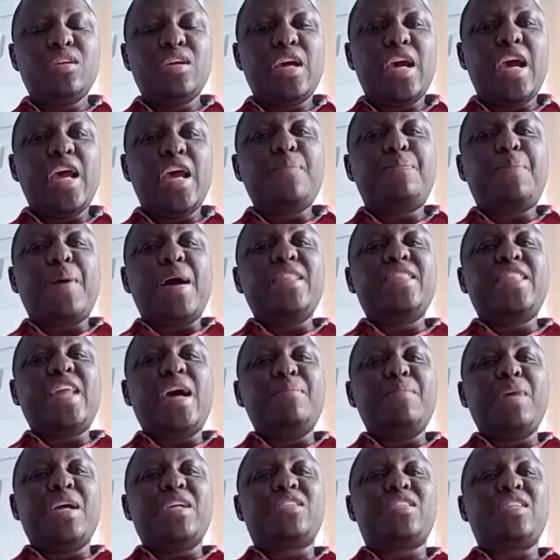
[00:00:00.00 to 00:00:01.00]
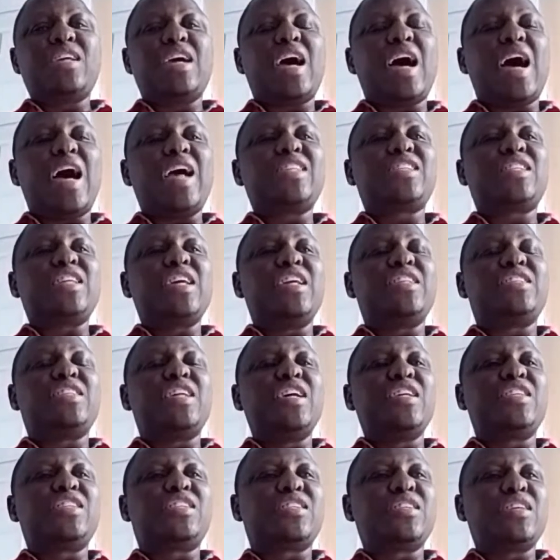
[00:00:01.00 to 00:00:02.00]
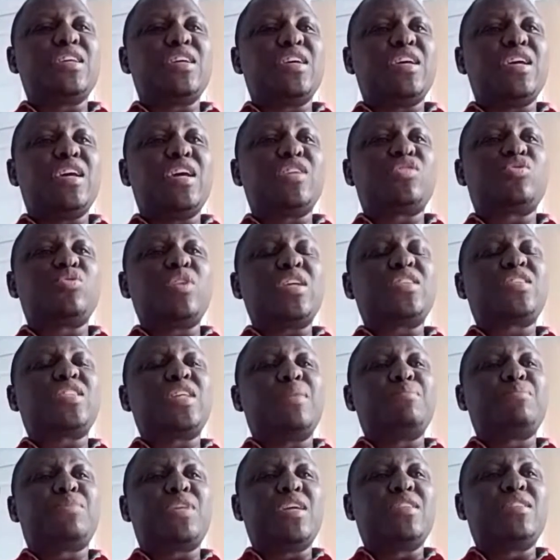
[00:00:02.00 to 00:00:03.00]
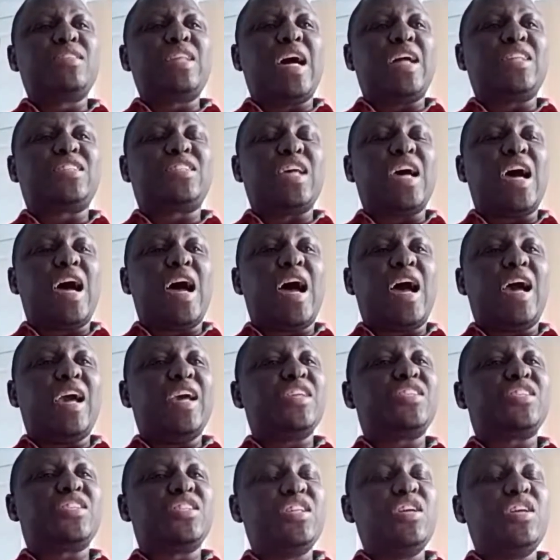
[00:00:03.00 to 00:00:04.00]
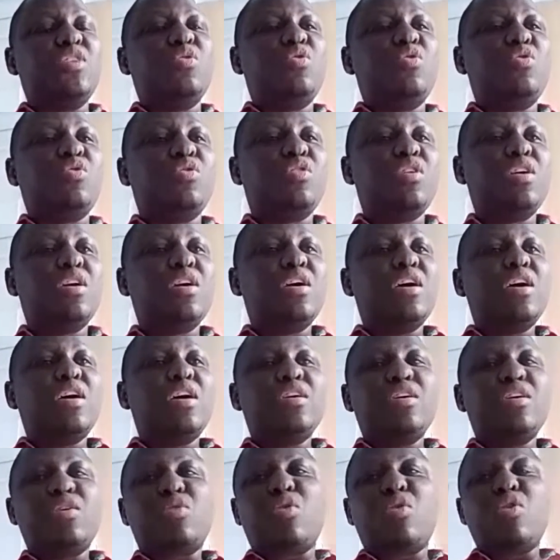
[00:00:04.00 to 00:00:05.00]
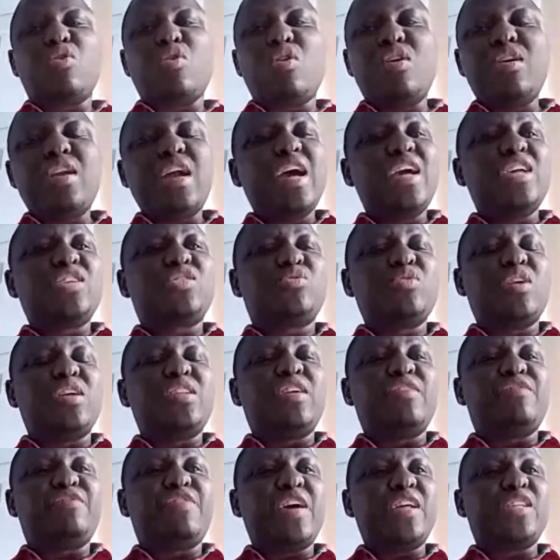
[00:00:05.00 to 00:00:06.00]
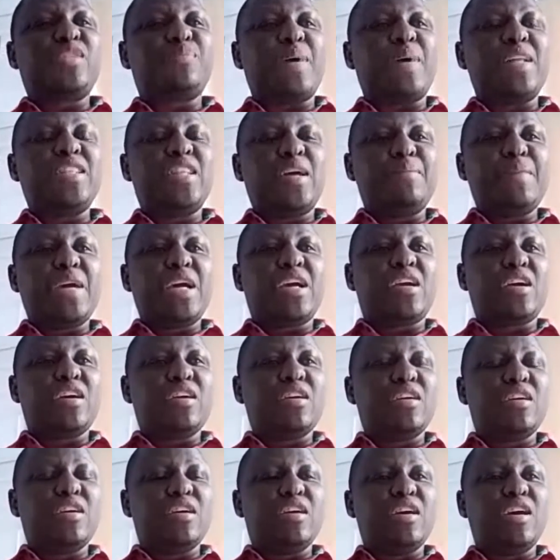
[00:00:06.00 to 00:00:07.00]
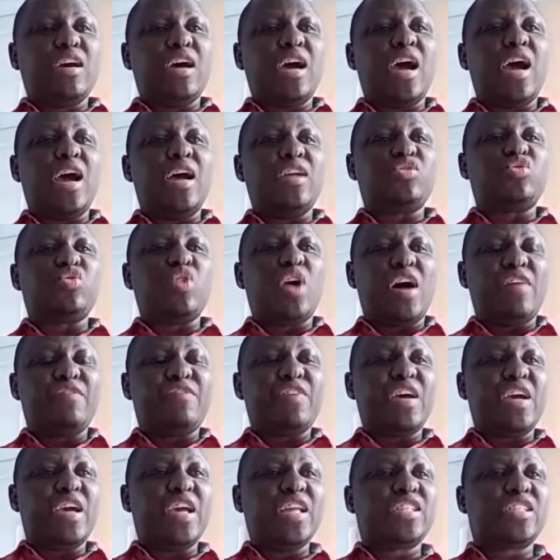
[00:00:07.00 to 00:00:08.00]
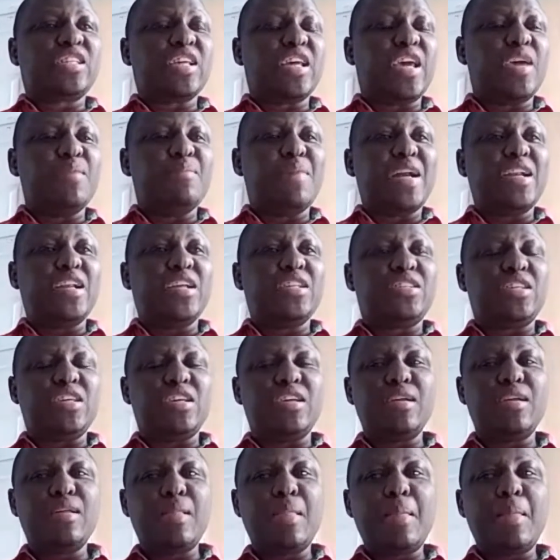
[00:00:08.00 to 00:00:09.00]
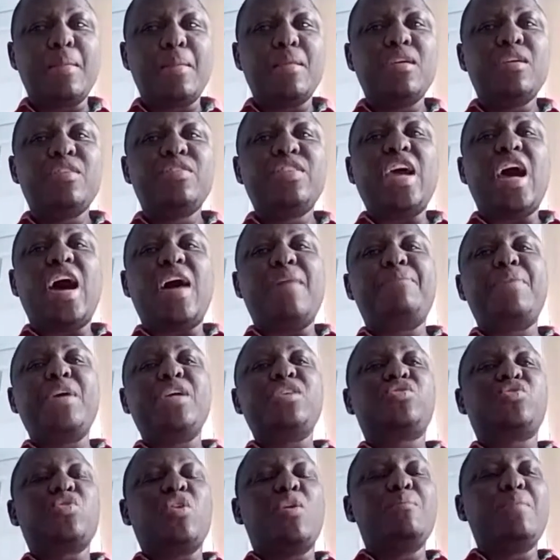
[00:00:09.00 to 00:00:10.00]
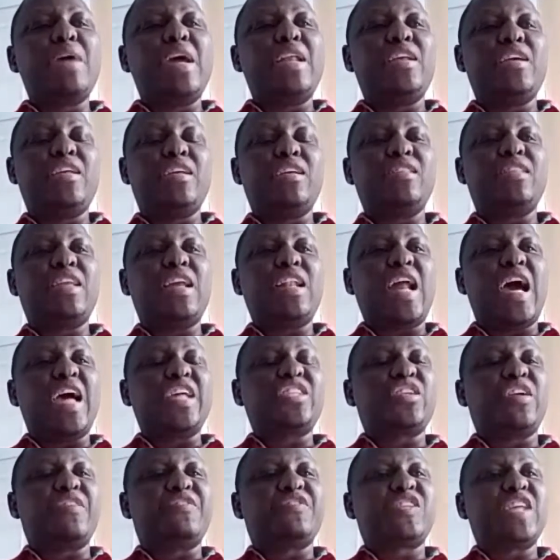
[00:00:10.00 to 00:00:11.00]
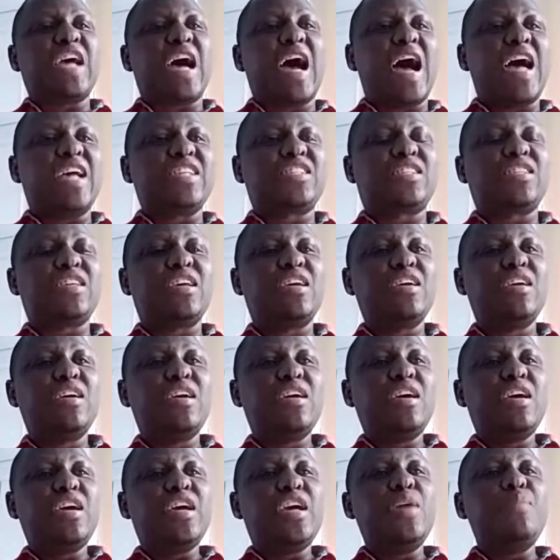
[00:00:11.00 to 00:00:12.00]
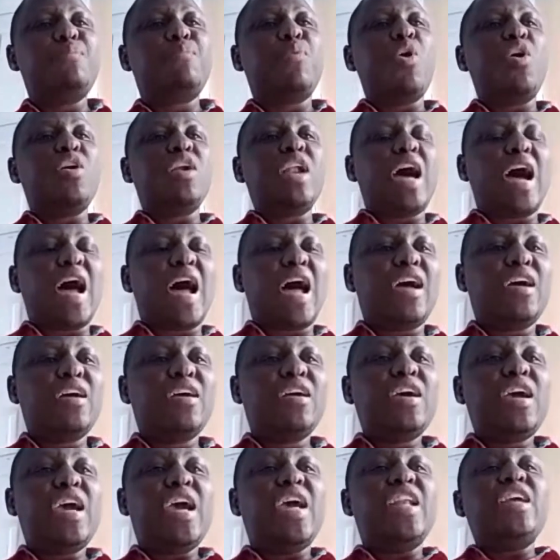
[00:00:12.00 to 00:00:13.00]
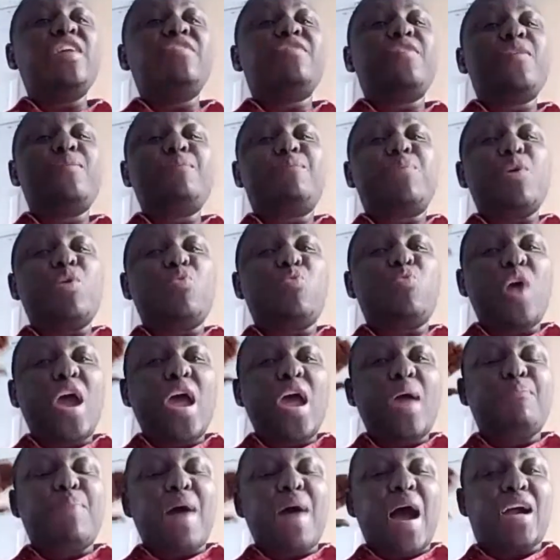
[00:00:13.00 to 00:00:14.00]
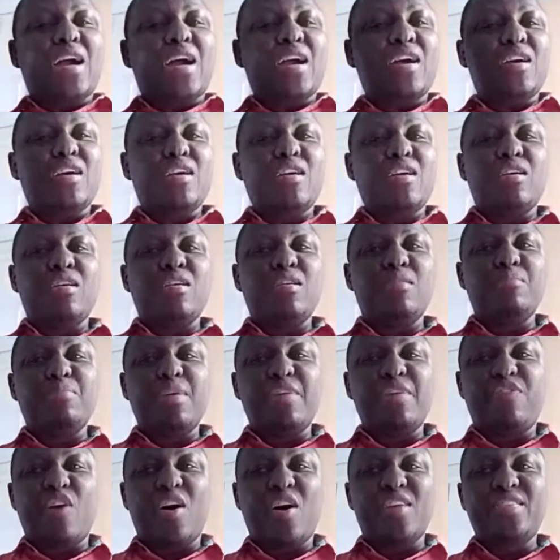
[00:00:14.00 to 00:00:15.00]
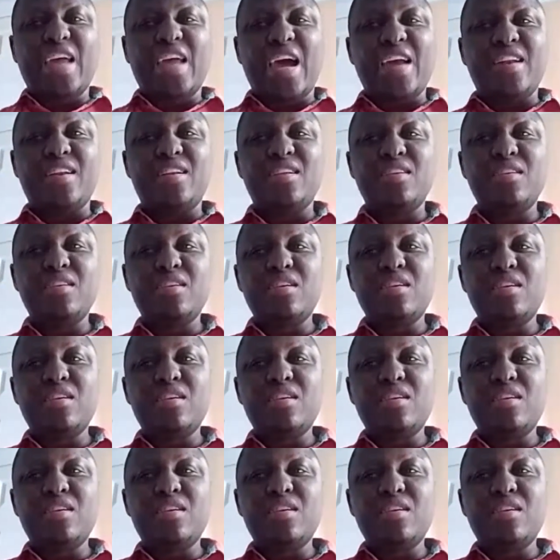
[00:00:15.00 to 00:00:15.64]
And pandemics, as it is, it's not something that is new. Corona is not the first pandemic to have hit humanity. There have been so many, the likes of SARS, Ebola, and even way back before then,